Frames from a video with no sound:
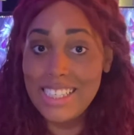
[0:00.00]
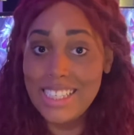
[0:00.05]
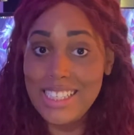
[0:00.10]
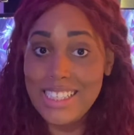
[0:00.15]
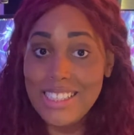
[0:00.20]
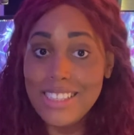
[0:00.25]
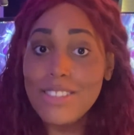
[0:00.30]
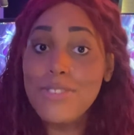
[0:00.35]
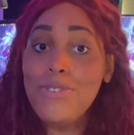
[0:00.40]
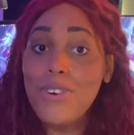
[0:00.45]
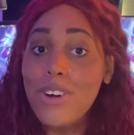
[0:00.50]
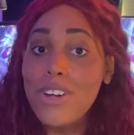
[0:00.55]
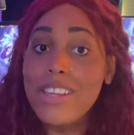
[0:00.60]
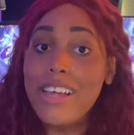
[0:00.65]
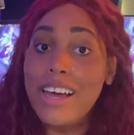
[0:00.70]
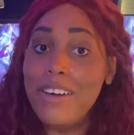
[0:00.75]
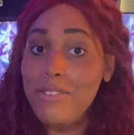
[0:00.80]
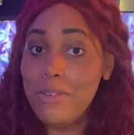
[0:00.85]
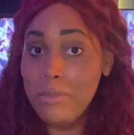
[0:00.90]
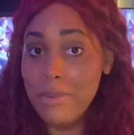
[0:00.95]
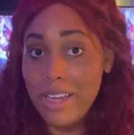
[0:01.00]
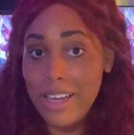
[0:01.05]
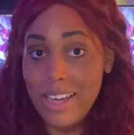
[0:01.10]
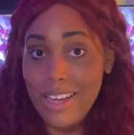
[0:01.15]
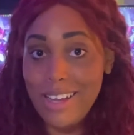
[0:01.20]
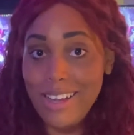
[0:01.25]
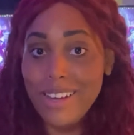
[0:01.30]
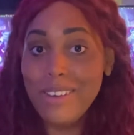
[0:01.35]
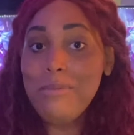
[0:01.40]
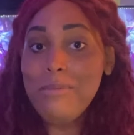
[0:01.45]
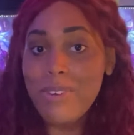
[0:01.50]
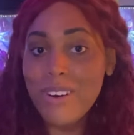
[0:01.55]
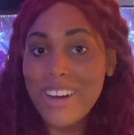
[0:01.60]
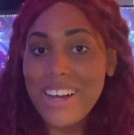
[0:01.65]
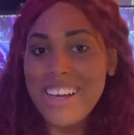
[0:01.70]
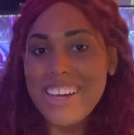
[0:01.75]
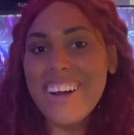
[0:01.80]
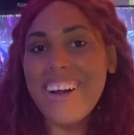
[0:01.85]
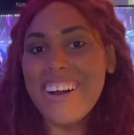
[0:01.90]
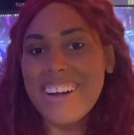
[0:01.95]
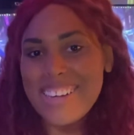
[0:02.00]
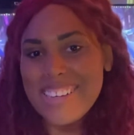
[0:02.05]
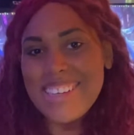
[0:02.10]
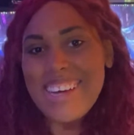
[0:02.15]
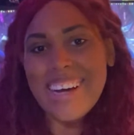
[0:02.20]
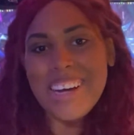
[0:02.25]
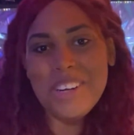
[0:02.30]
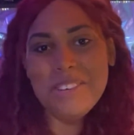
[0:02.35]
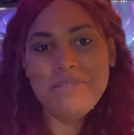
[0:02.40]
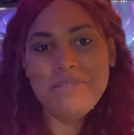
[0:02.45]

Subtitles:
is for the Everyman brand archetype.